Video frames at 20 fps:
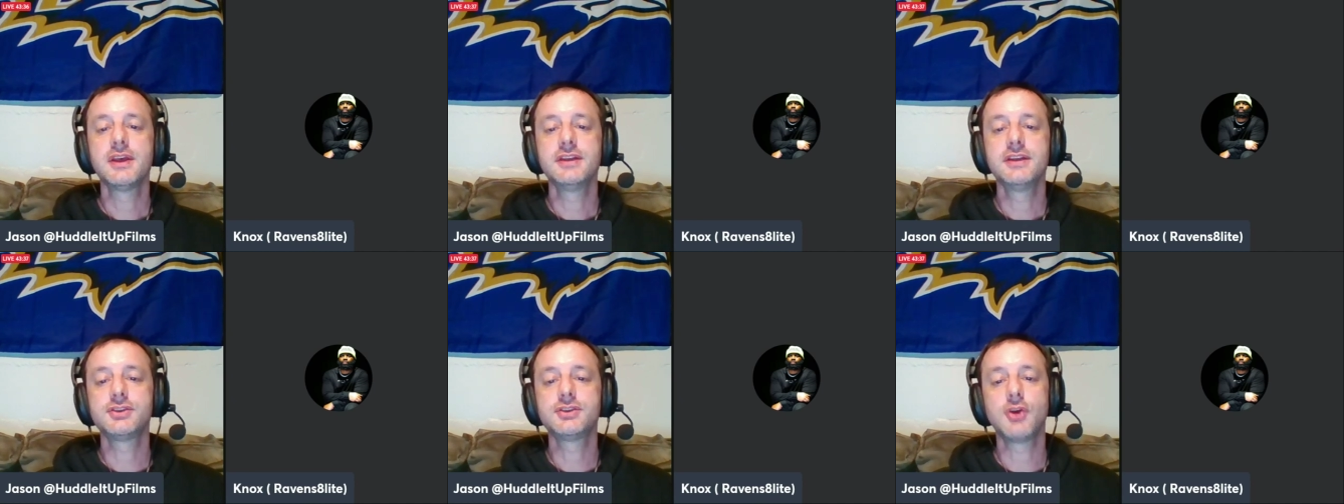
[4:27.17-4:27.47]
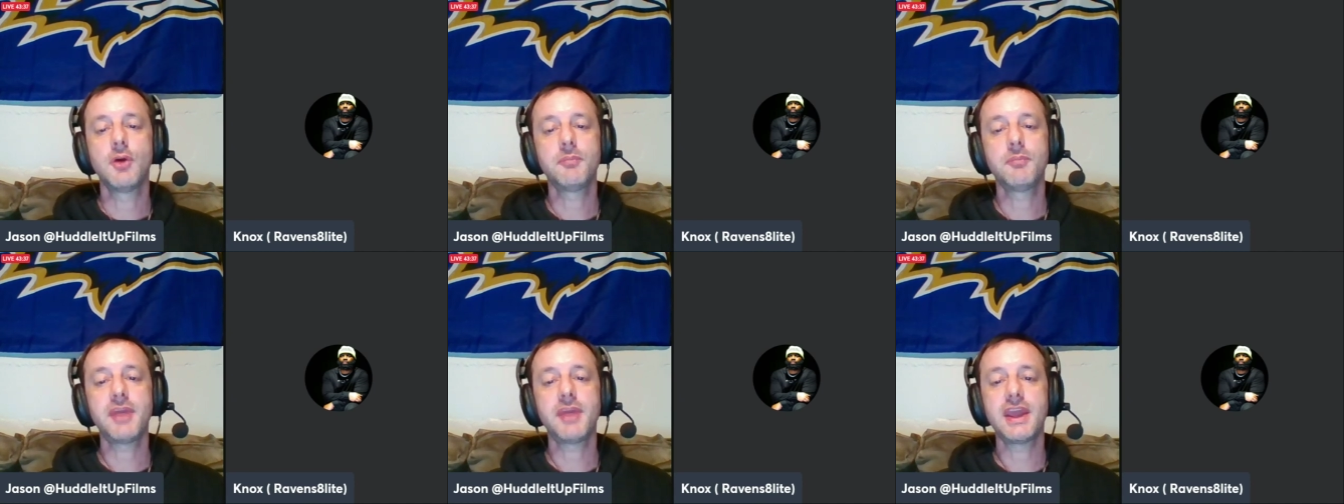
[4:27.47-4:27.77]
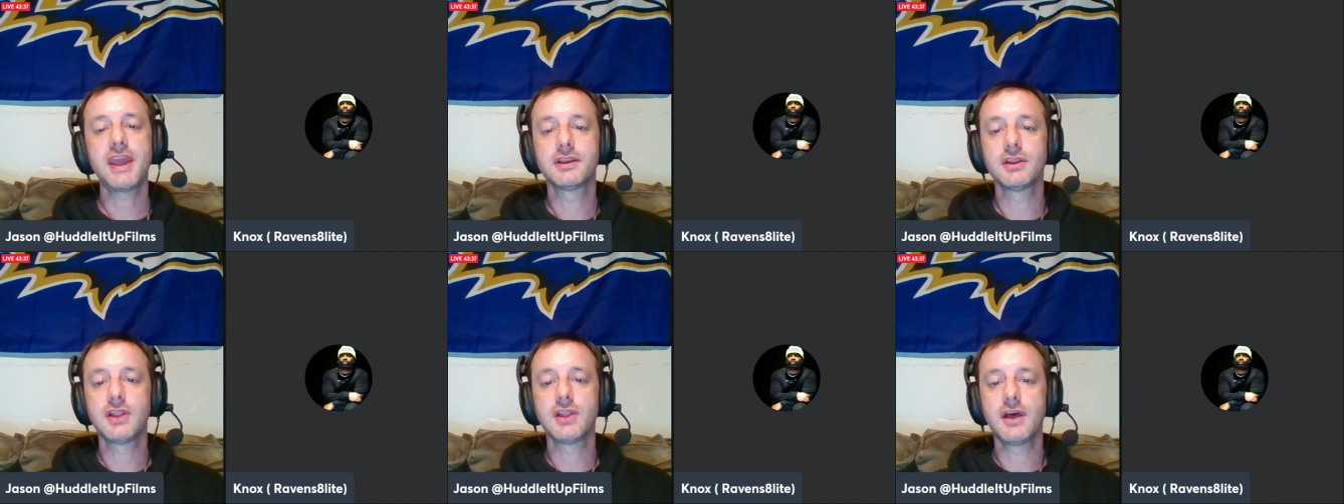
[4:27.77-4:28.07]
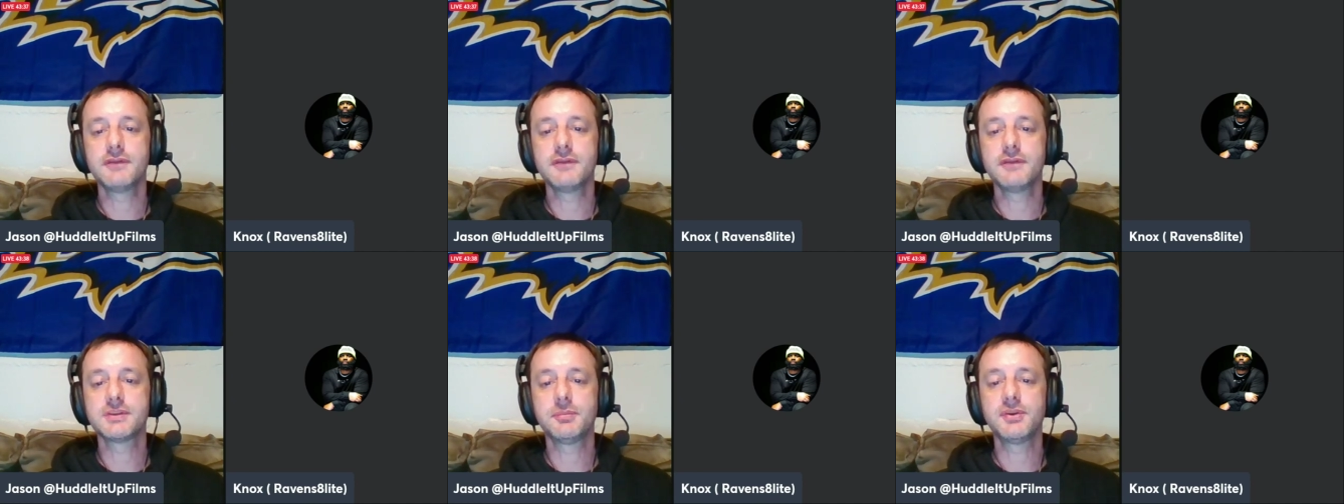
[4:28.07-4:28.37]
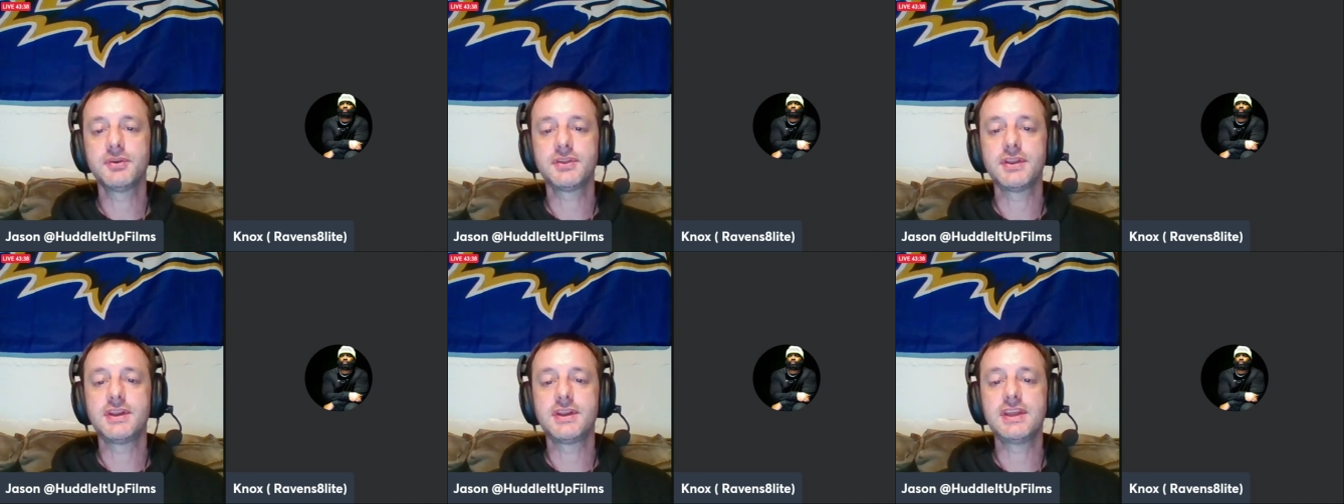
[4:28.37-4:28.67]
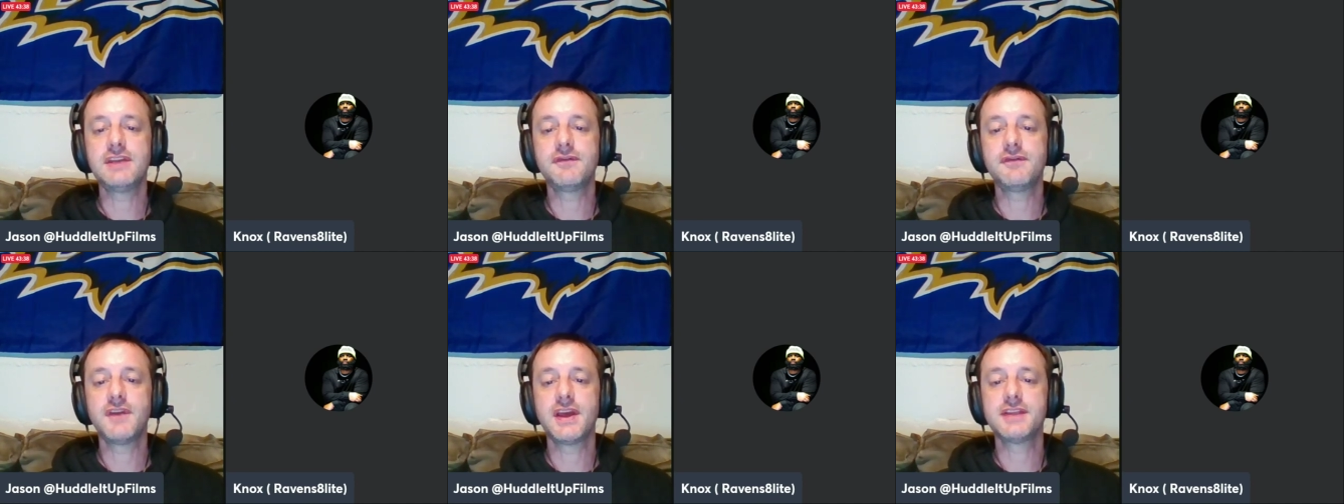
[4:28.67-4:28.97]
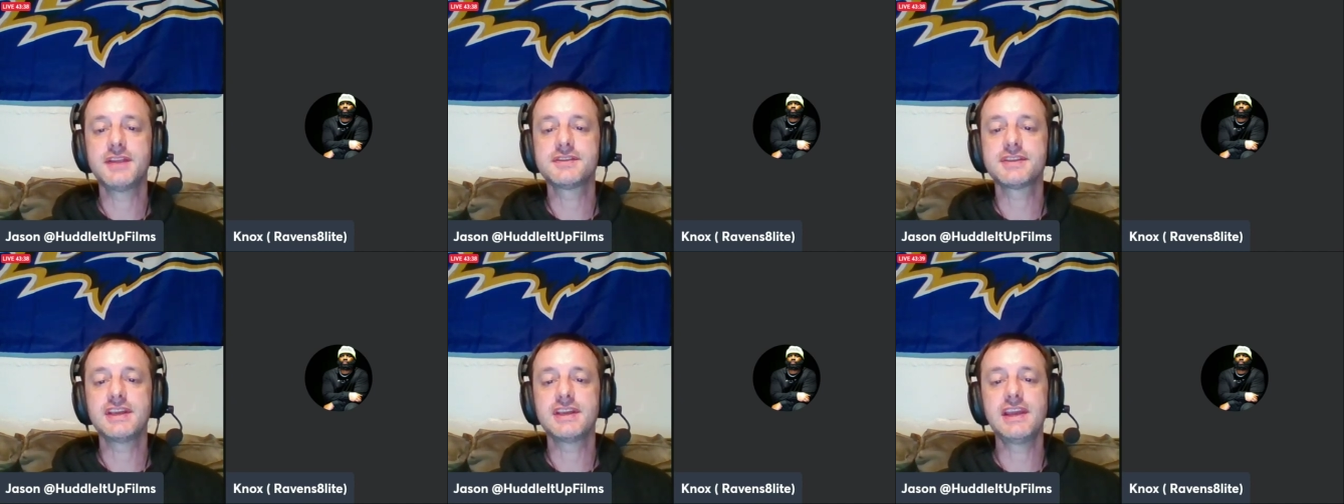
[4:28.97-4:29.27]
Sean Payton loves to put the
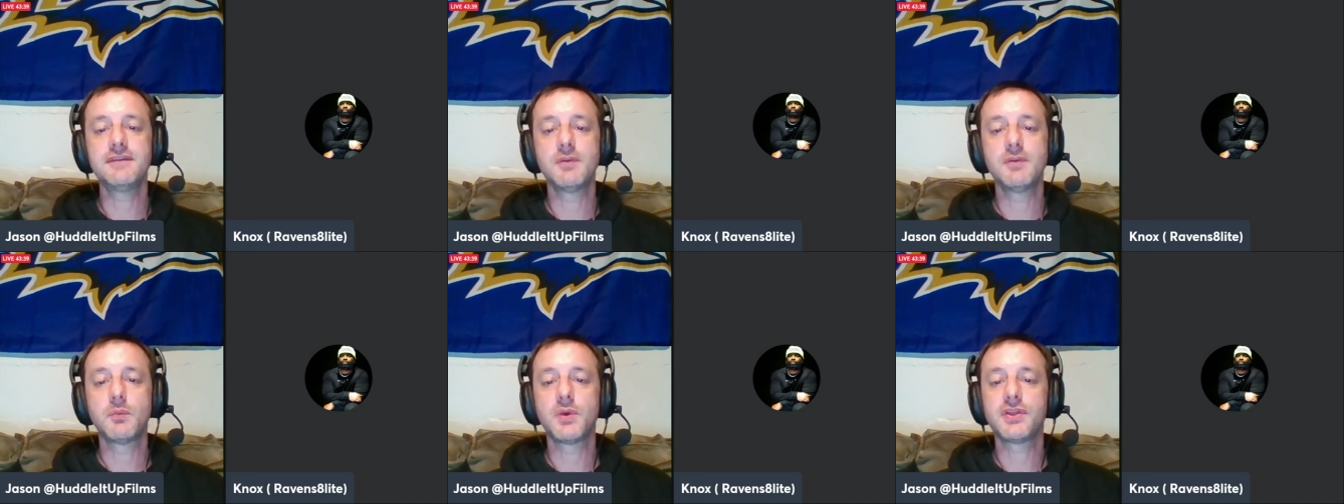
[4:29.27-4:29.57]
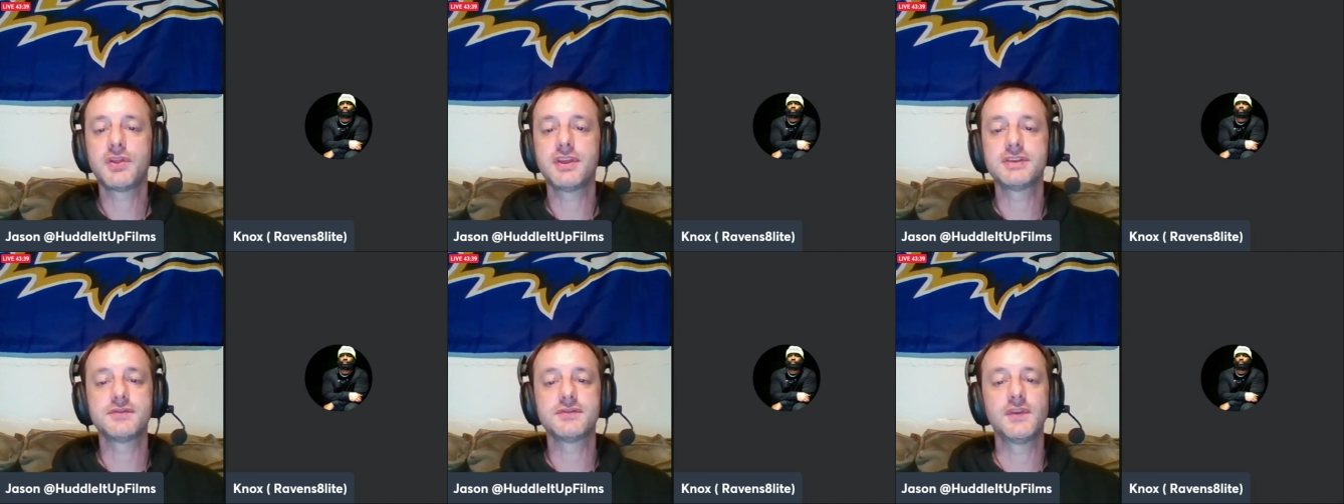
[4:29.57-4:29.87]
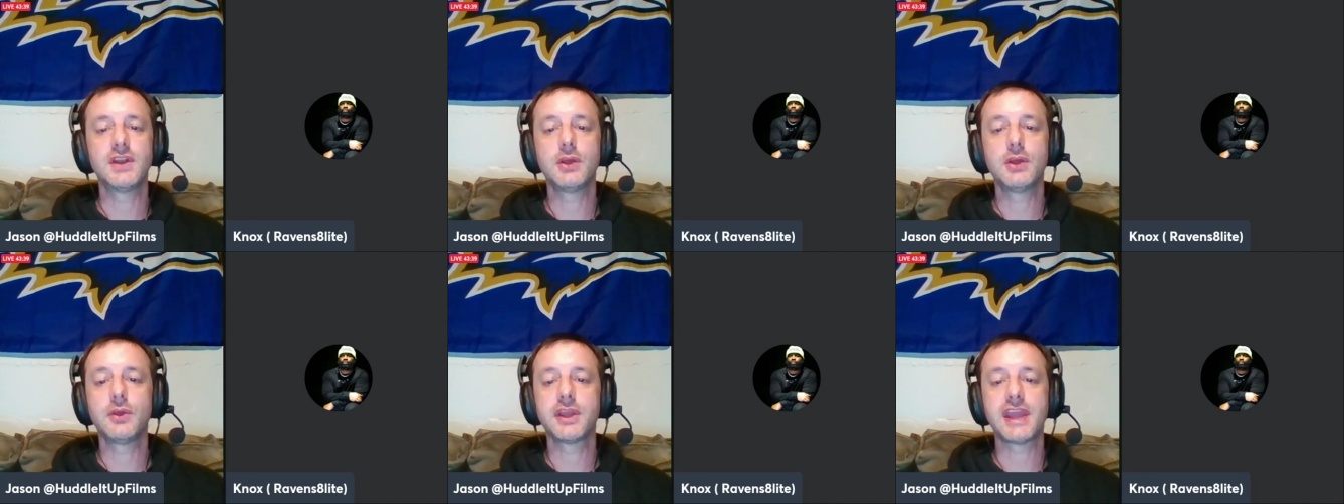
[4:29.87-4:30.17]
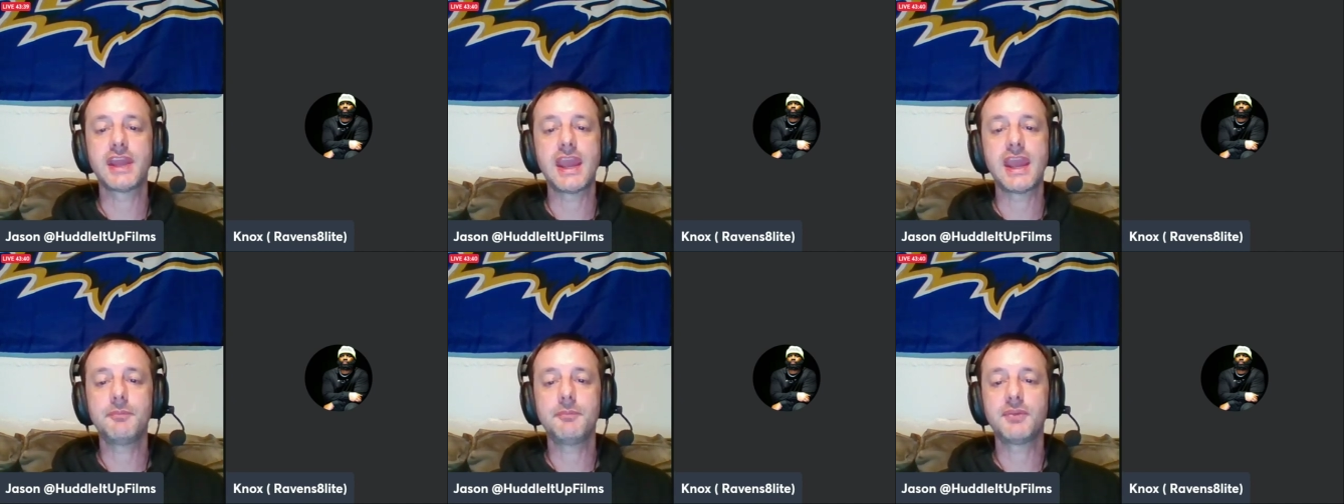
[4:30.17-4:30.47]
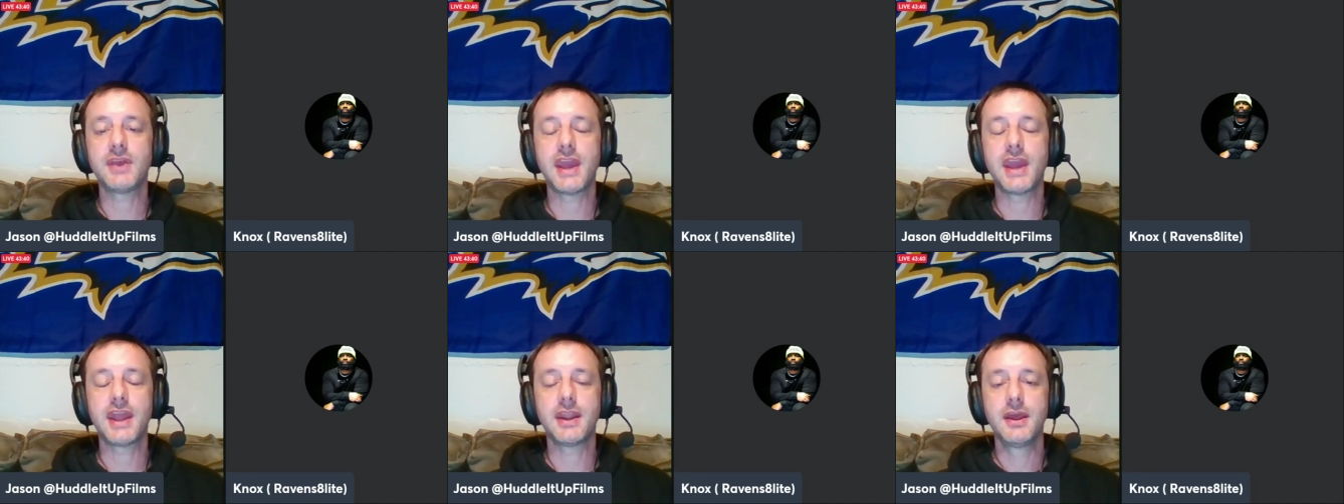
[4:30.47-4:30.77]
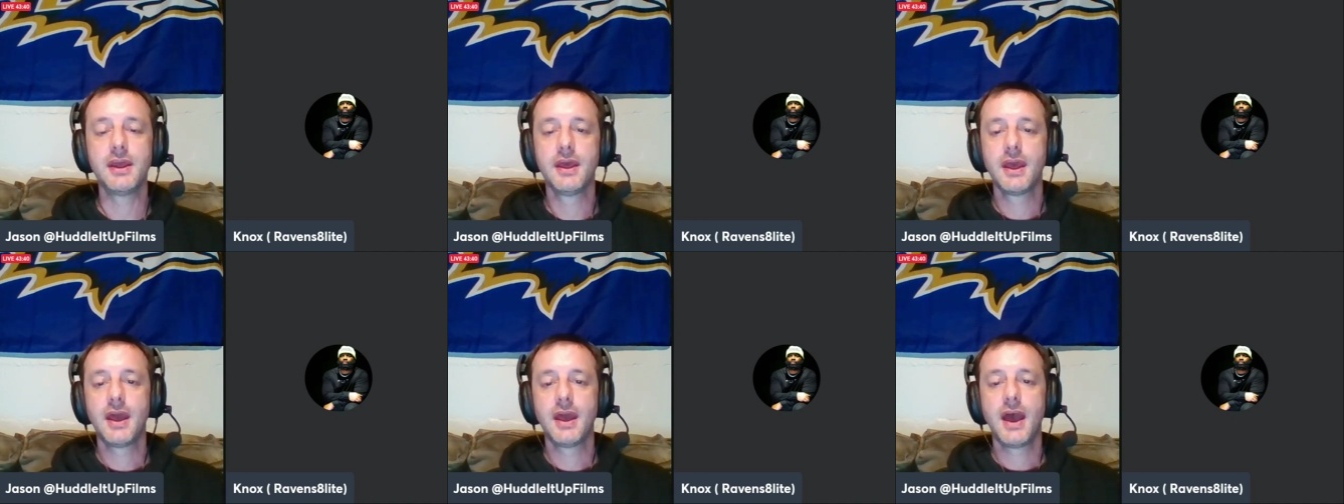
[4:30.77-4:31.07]
defense, even with his vanilla game plan,